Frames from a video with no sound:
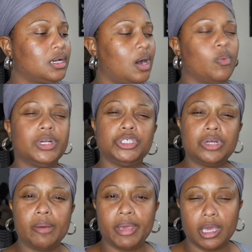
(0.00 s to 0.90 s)
I want to
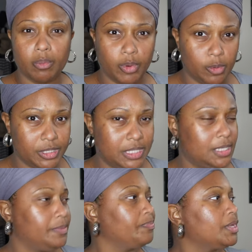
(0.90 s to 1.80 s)
try making boba
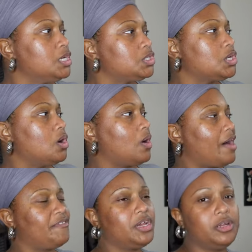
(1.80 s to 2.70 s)
tea. So I
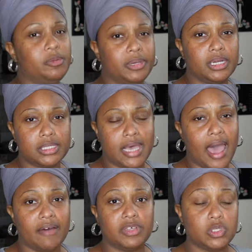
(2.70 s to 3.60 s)
figured it'd be good to
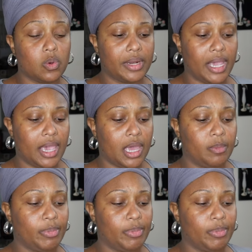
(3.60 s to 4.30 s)
have these on hand,